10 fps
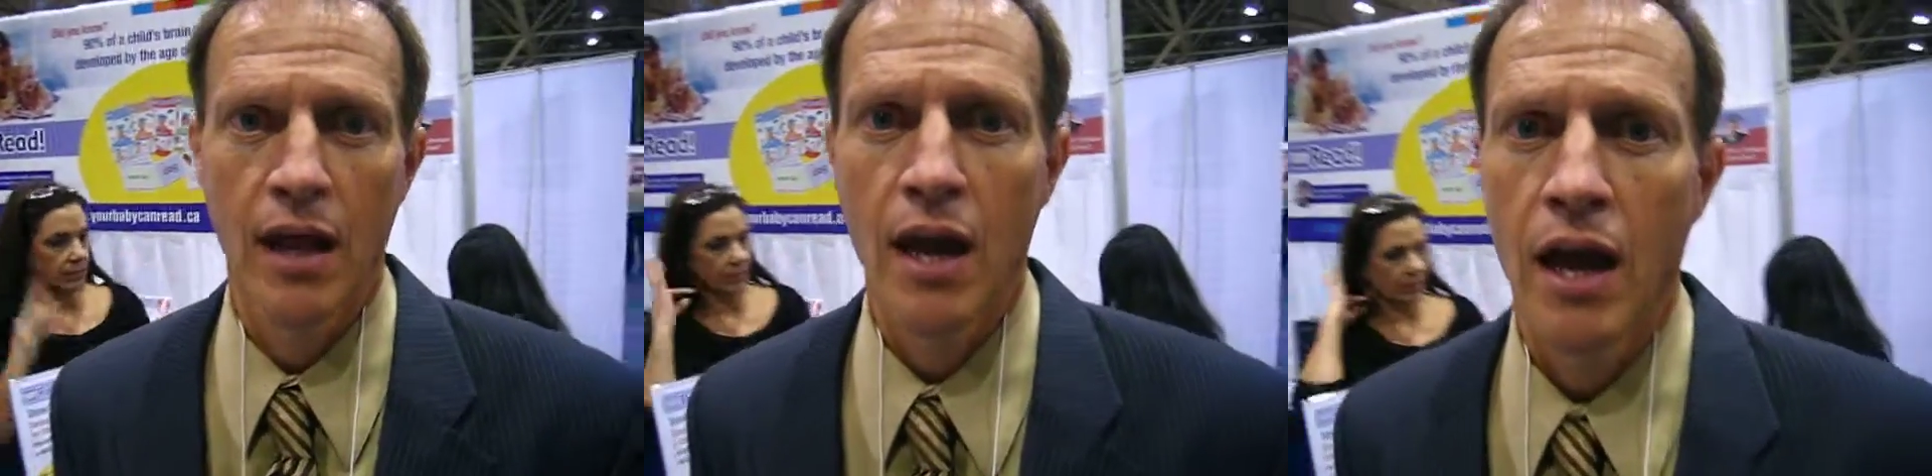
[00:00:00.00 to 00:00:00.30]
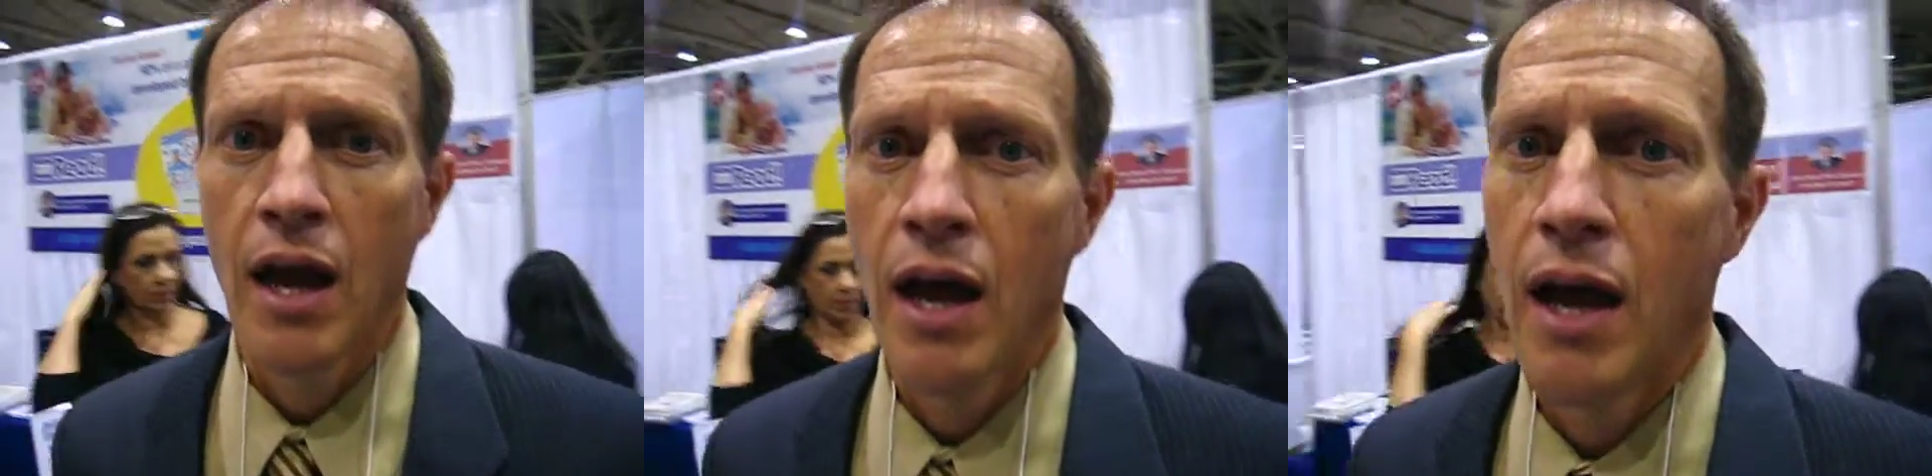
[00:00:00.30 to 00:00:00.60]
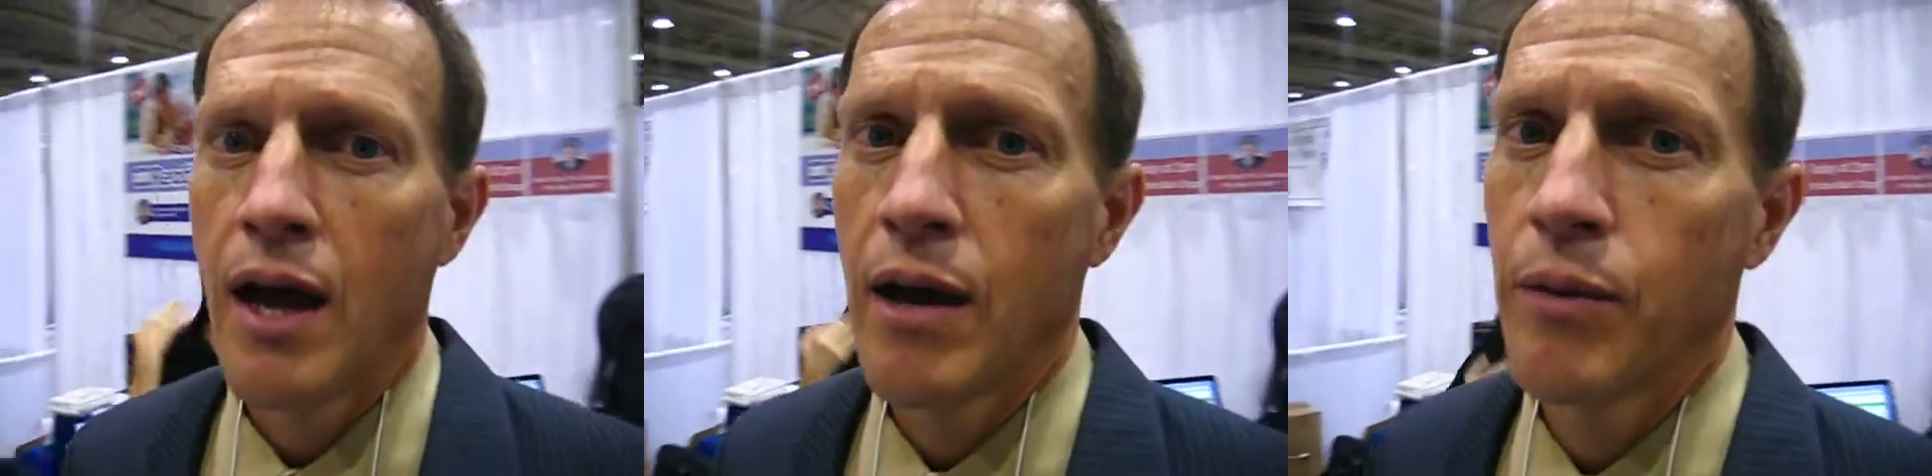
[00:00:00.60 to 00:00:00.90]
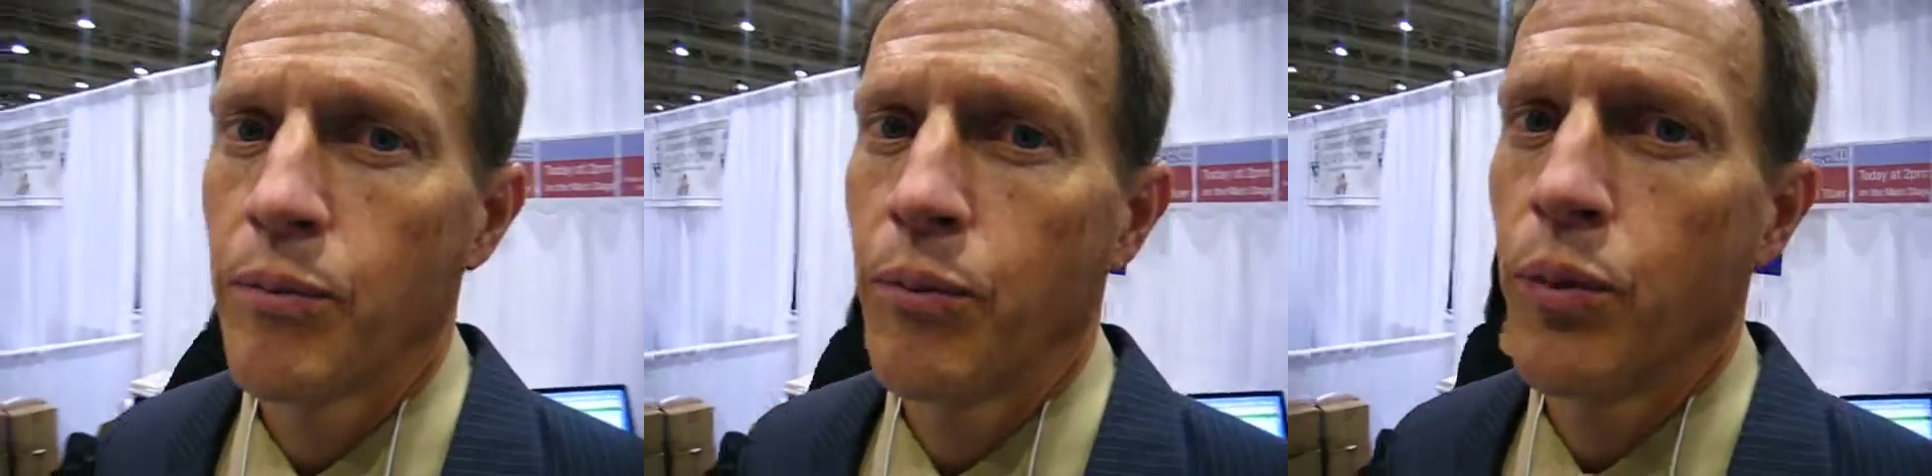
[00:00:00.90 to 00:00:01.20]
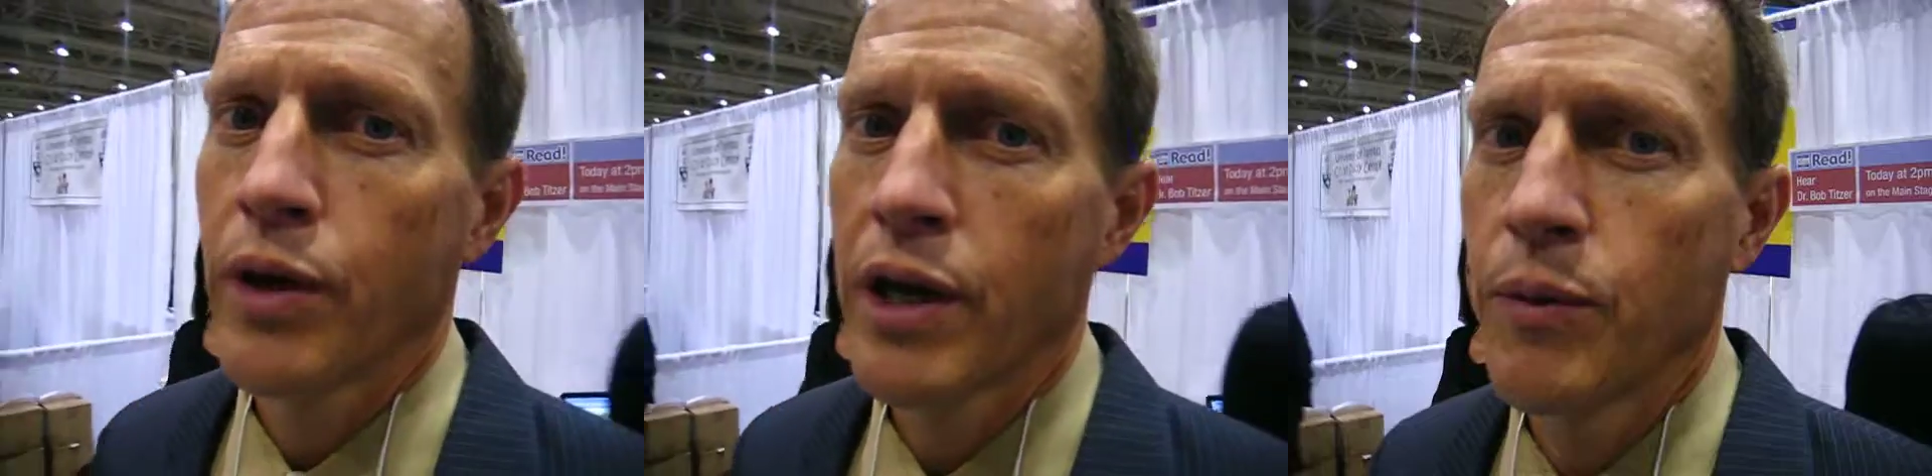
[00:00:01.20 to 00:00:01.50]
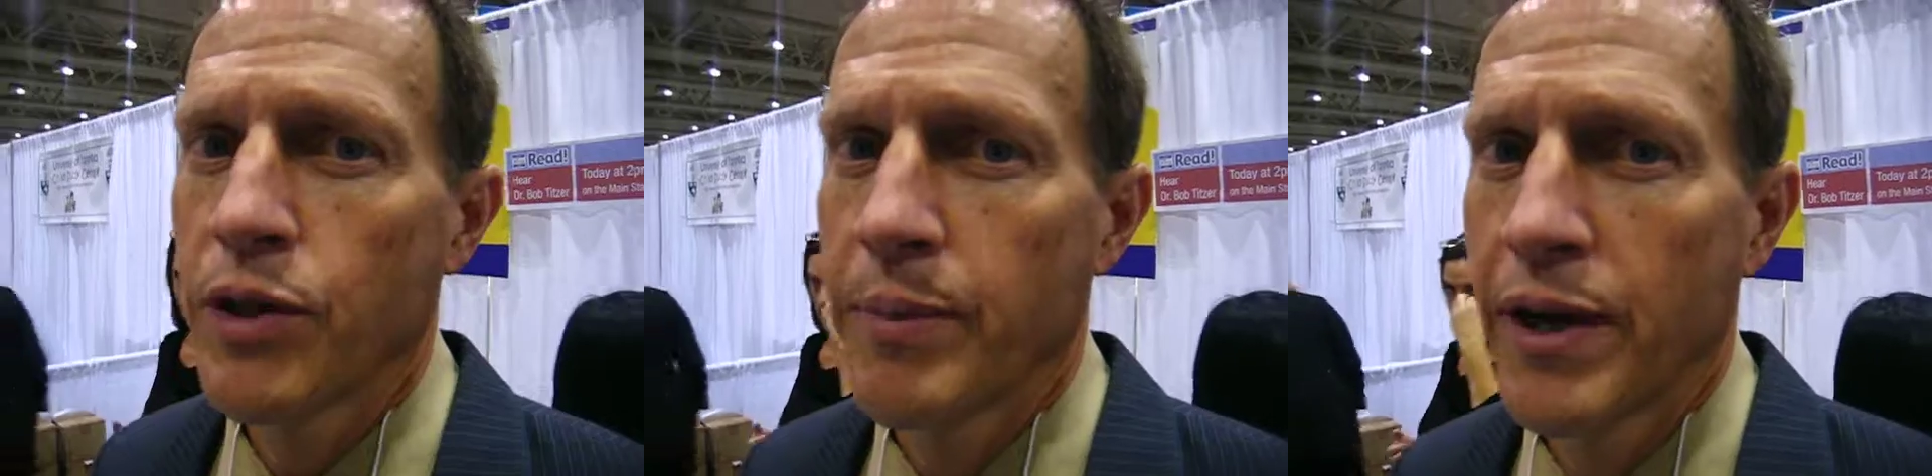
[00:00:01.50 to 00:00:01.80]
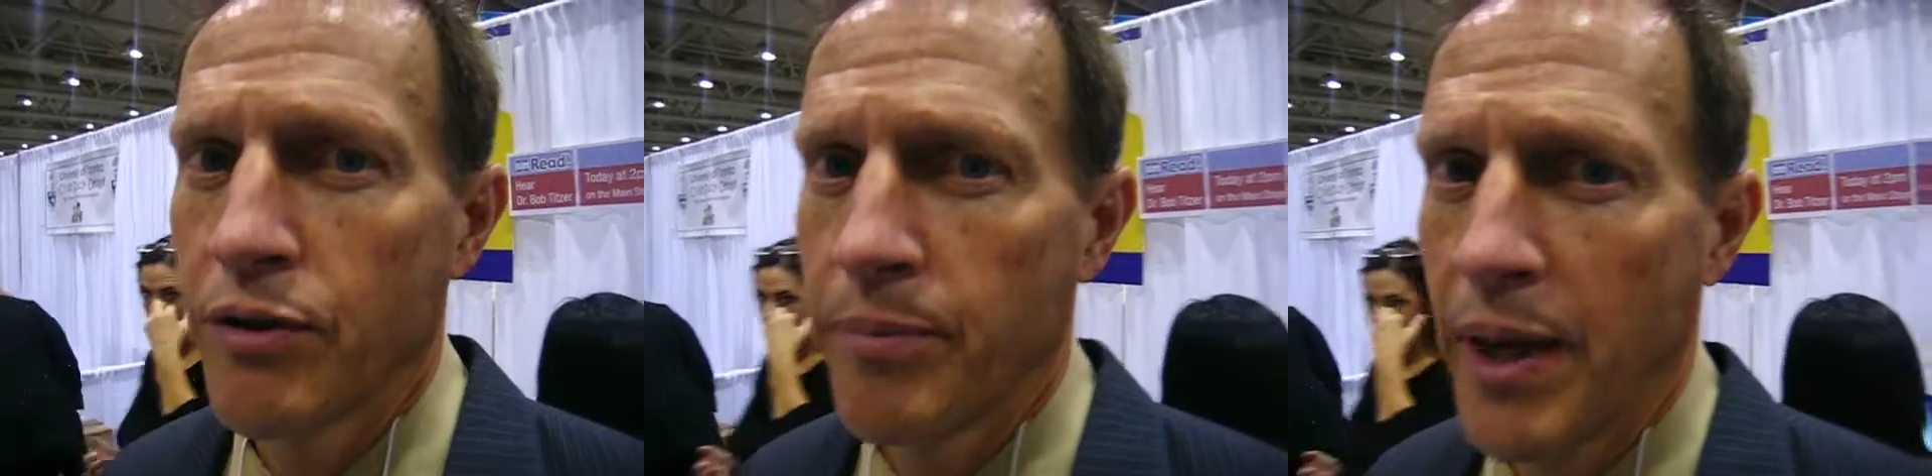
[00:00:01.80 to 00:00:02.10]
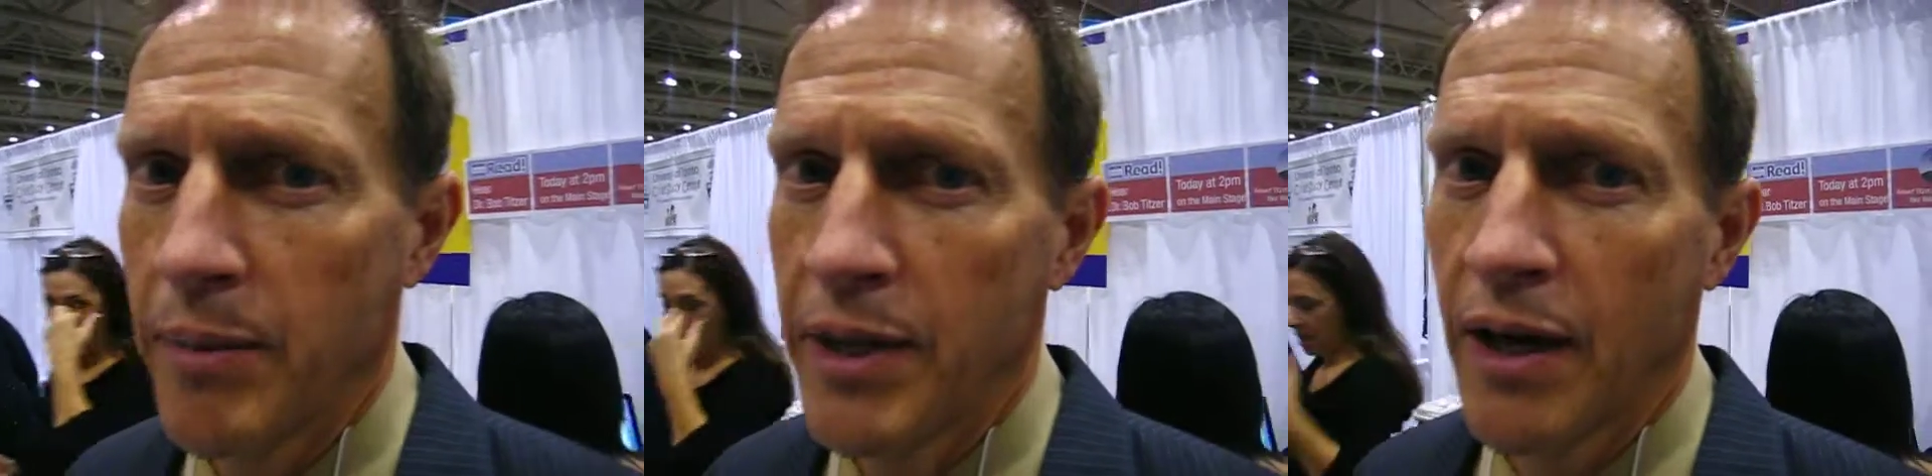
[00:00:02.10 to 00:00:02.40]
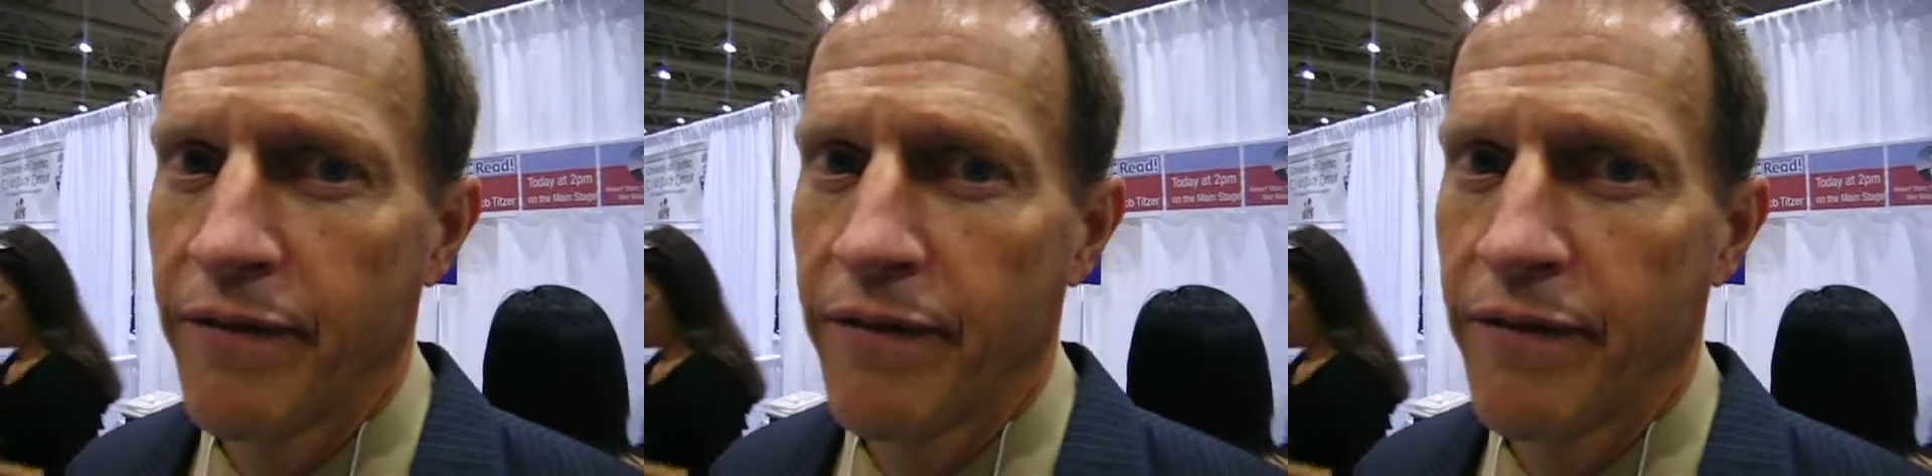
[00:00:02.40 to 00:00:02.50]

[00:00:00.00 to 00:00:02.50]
Uh, working with my own baby,